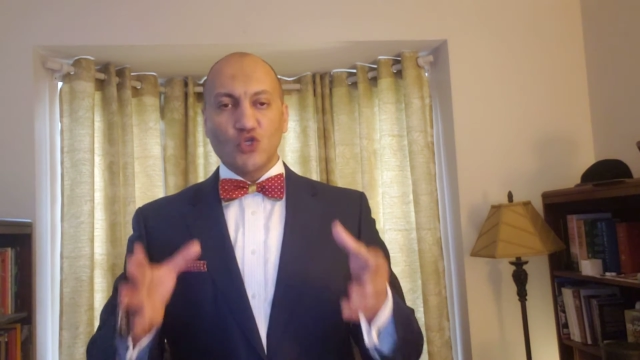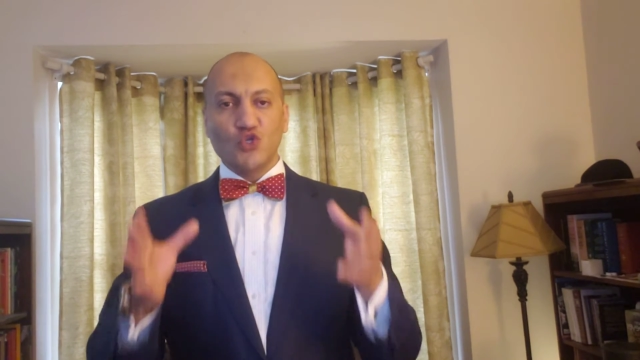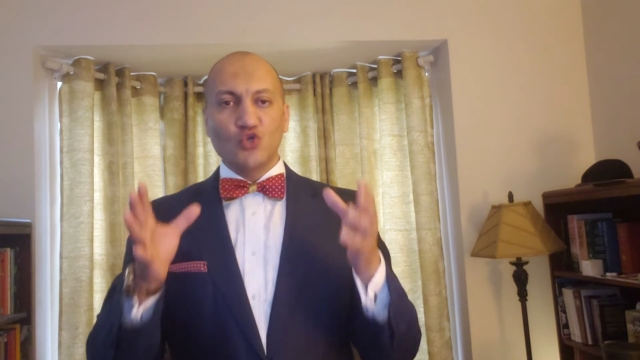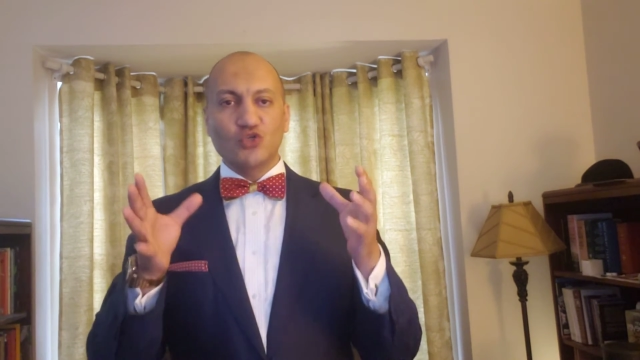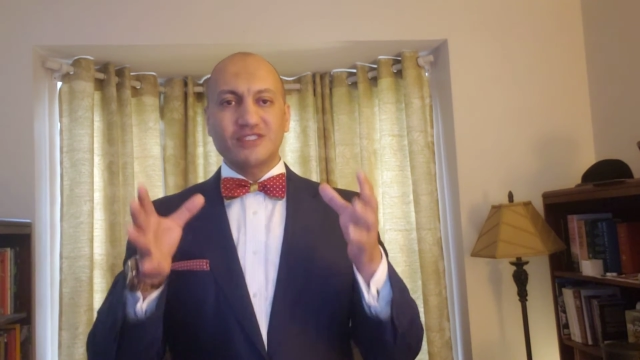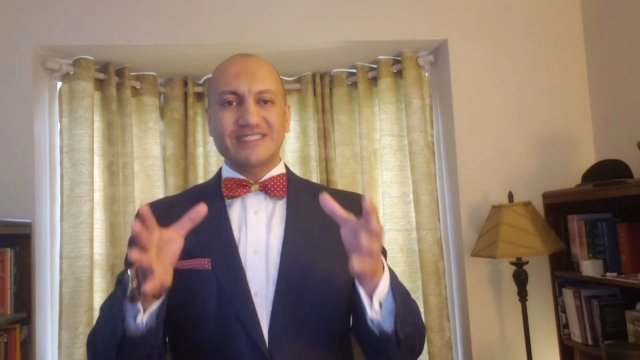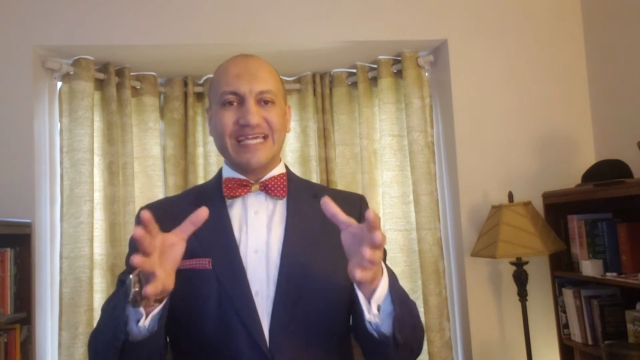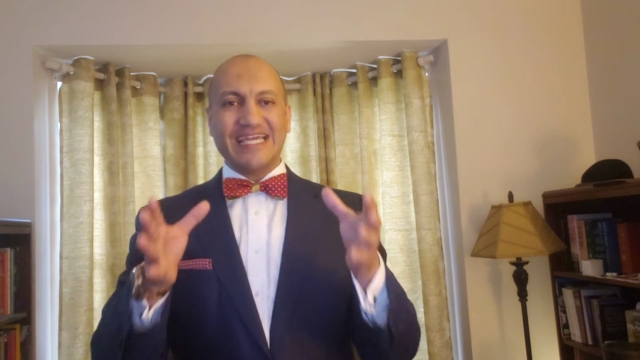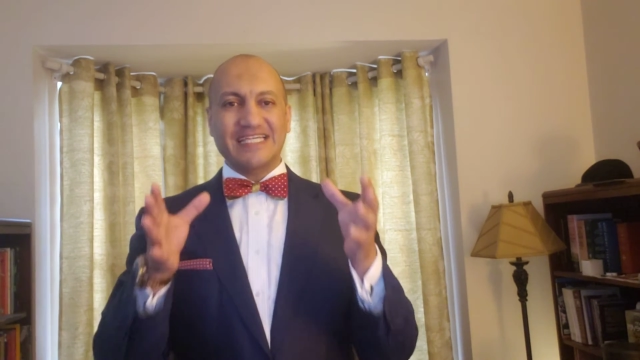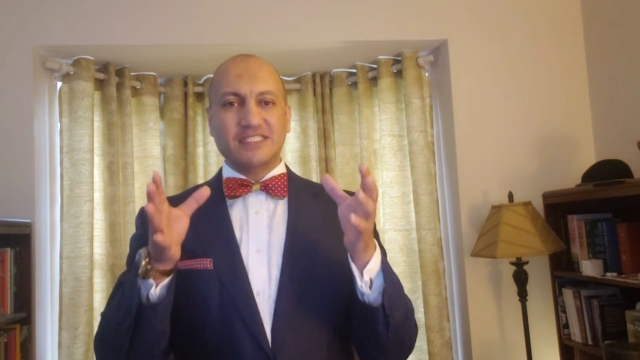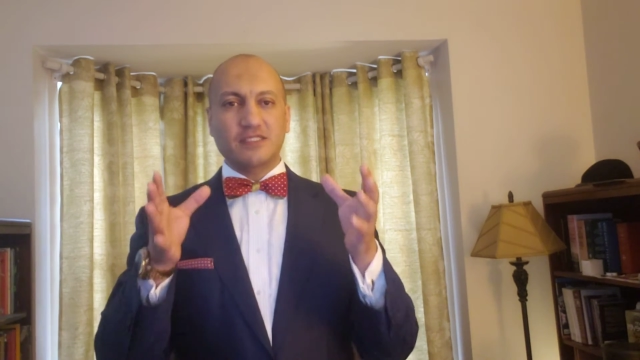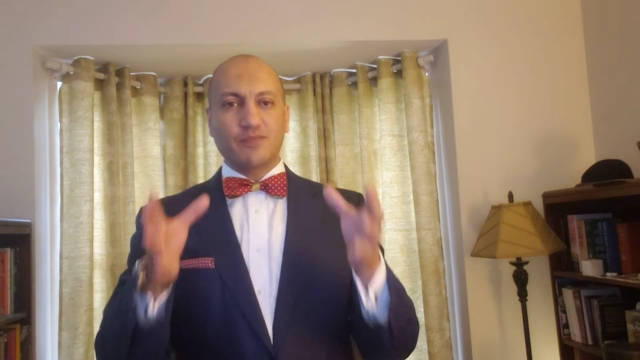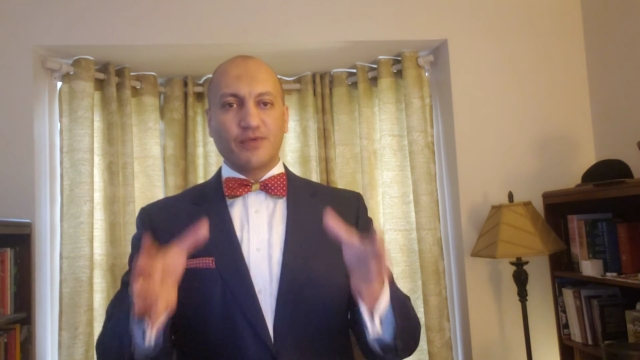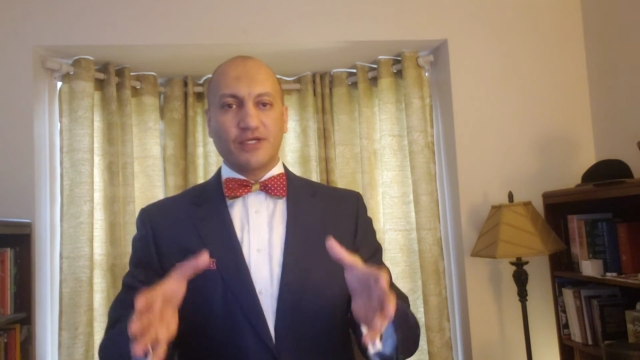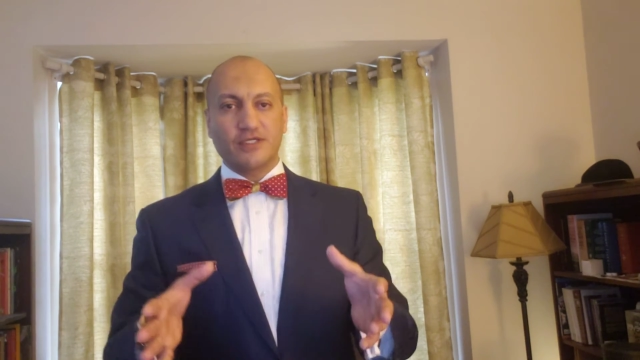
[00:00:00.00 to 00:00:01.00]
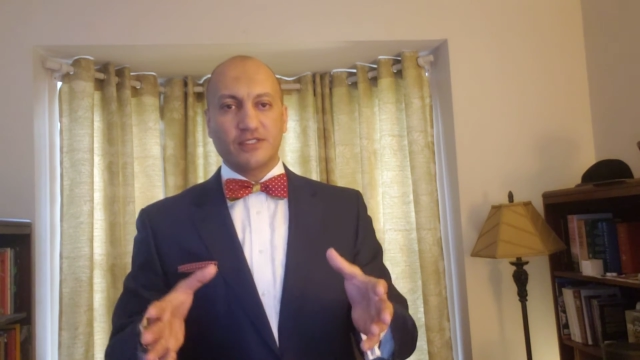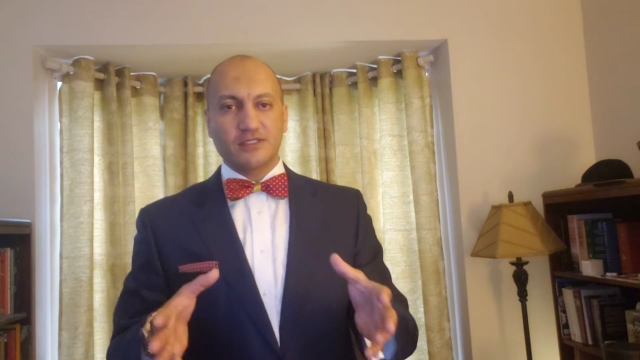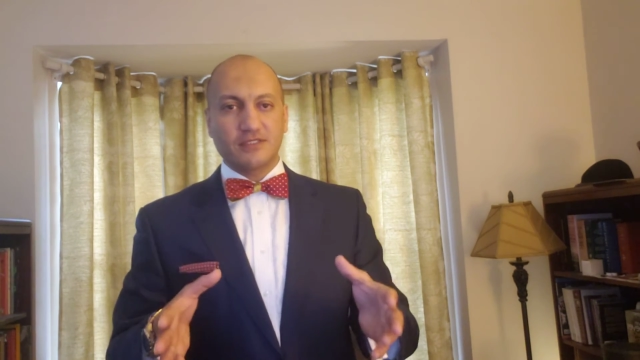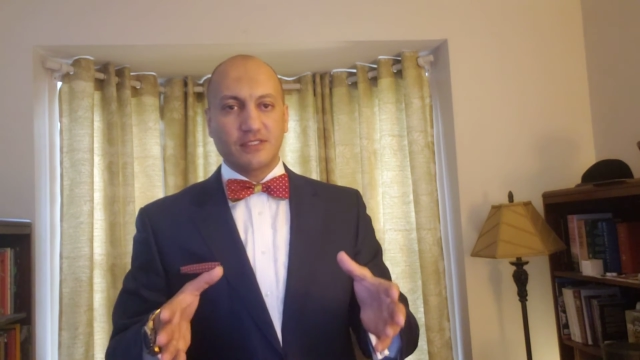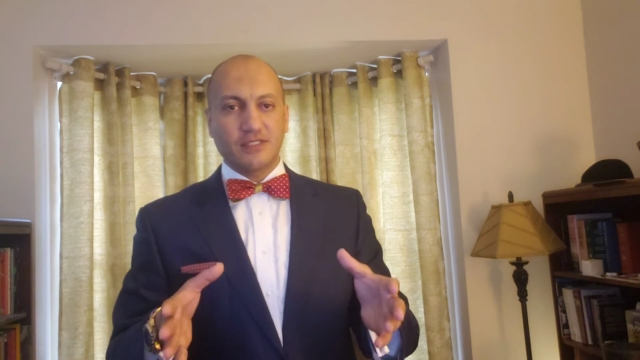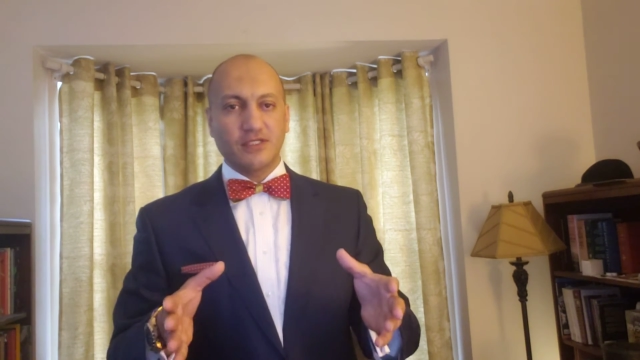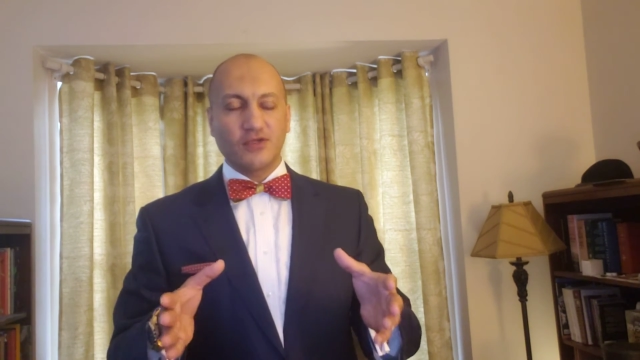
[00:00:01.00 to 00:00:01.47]
You're the
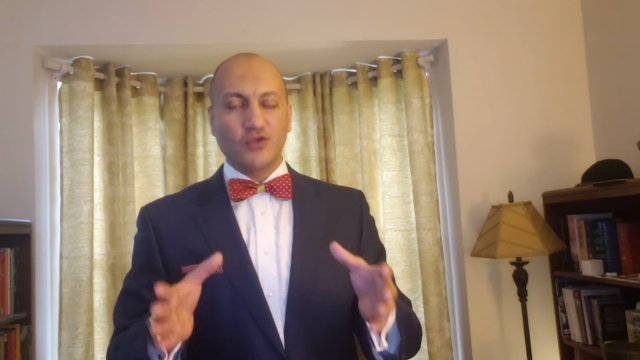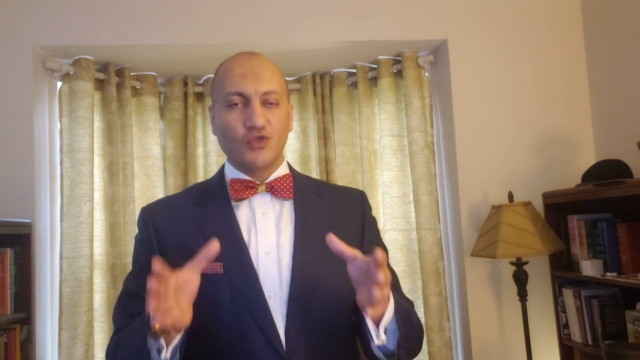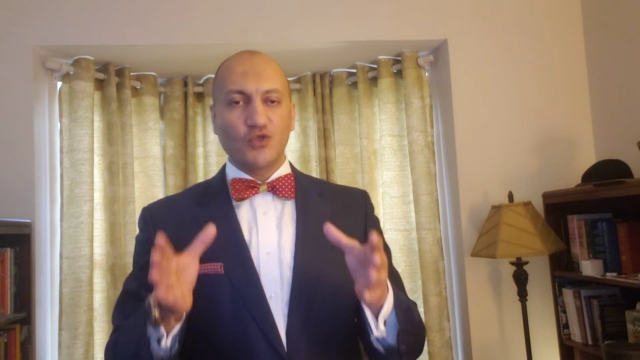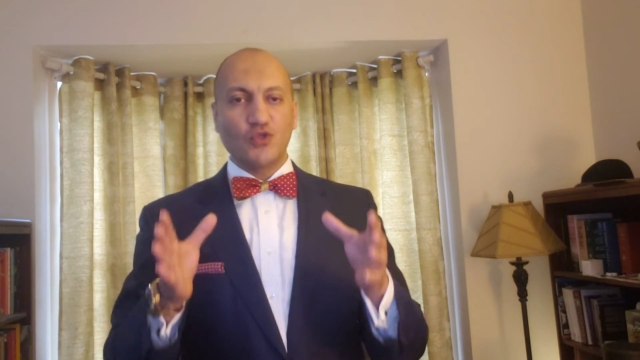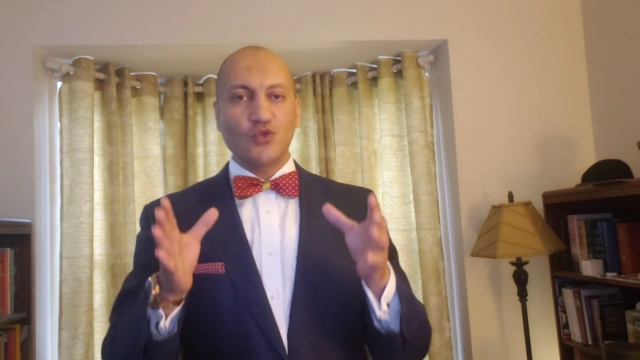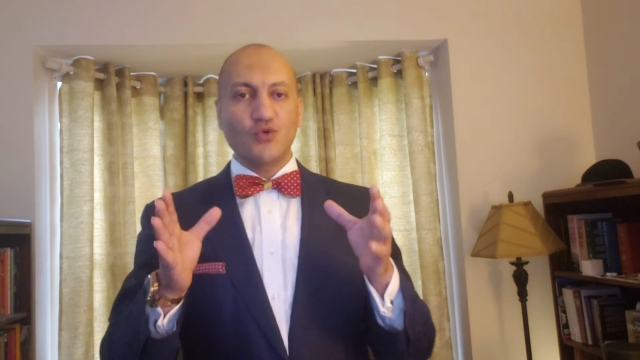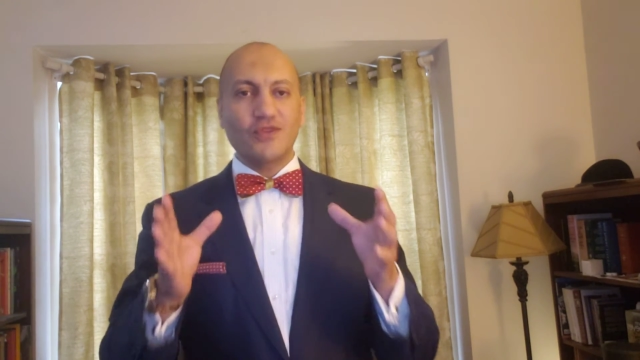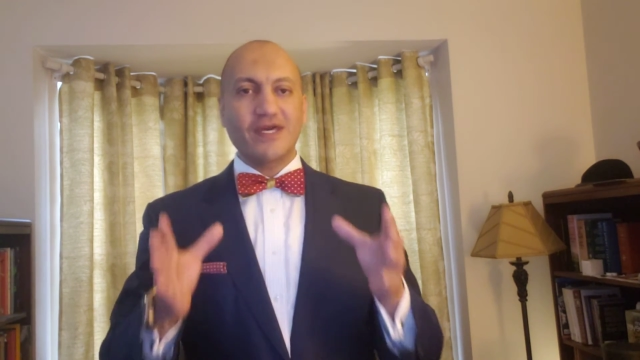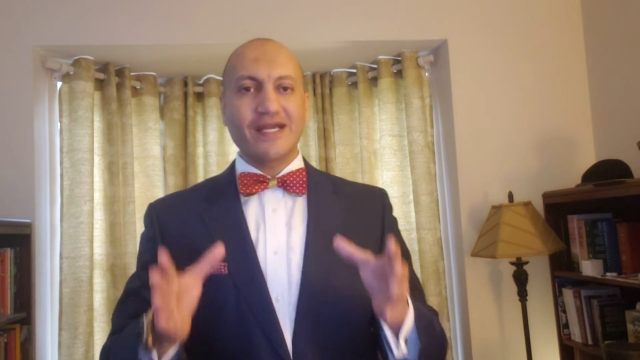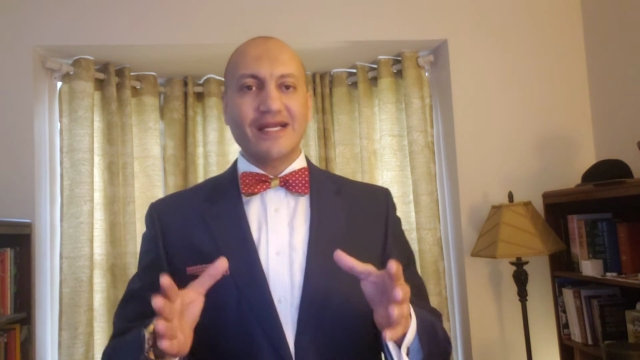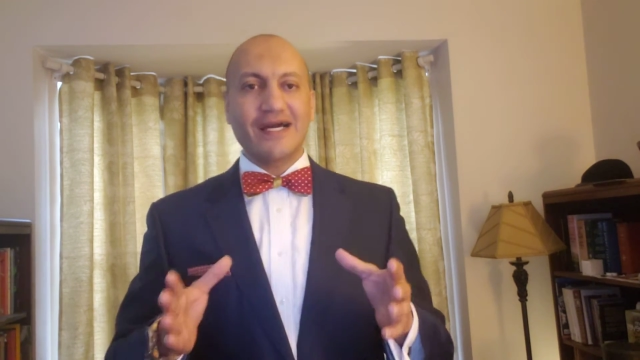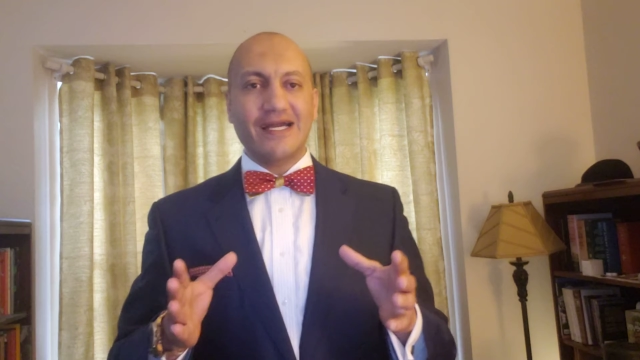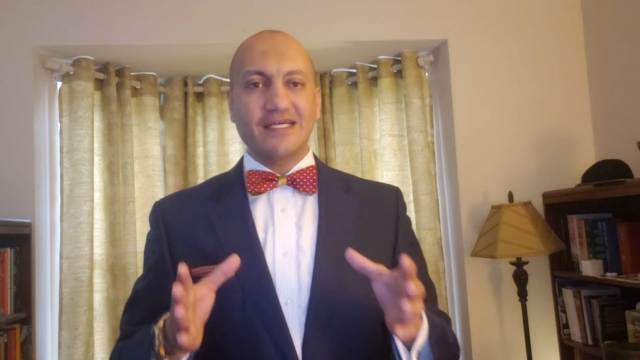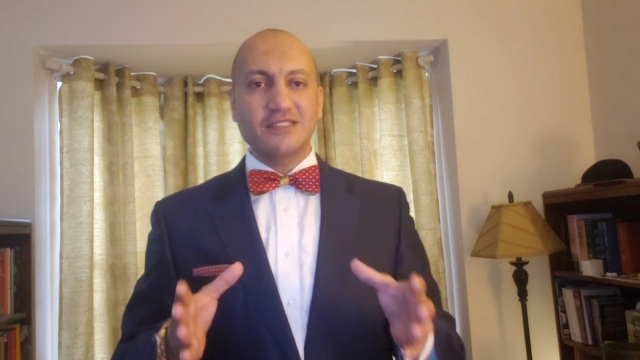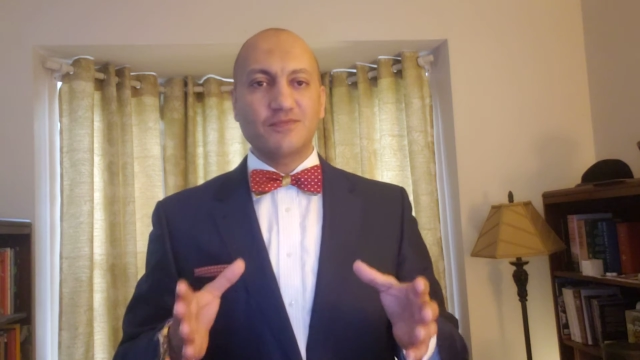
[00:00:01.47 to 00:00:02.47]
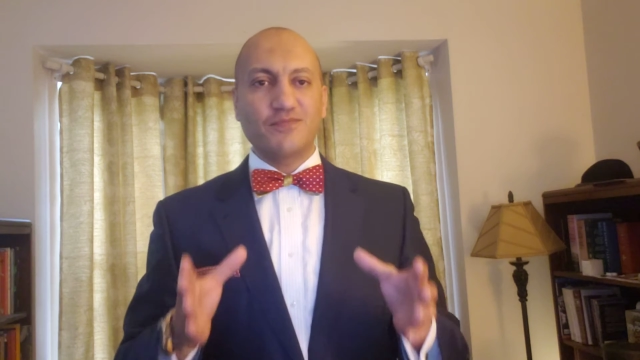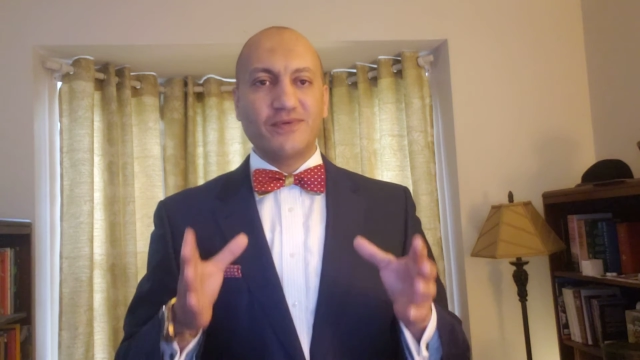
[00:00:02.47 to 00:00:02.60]
expert. You, the guys,